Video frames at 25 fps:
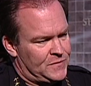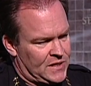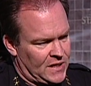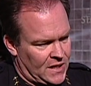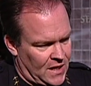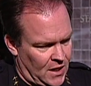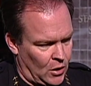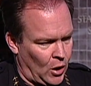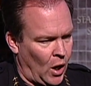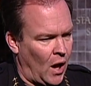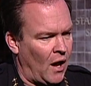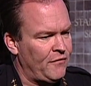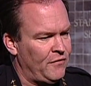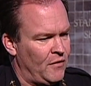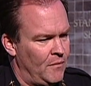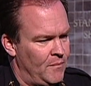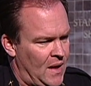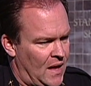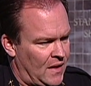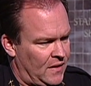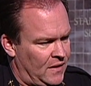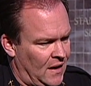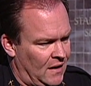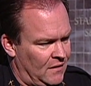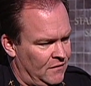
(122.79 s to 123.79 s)
to get off of
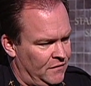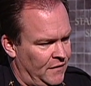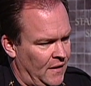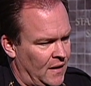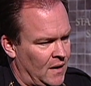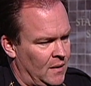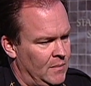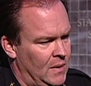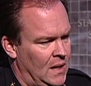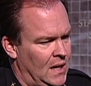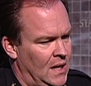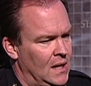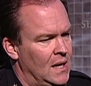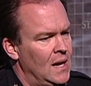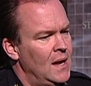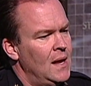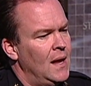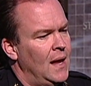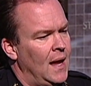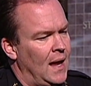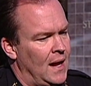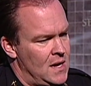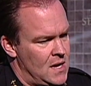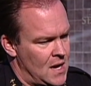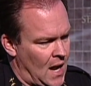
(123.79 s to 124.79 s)
methamphetamine
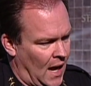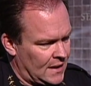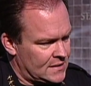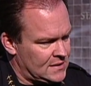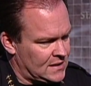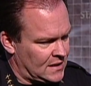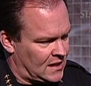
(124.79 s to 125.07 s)
and not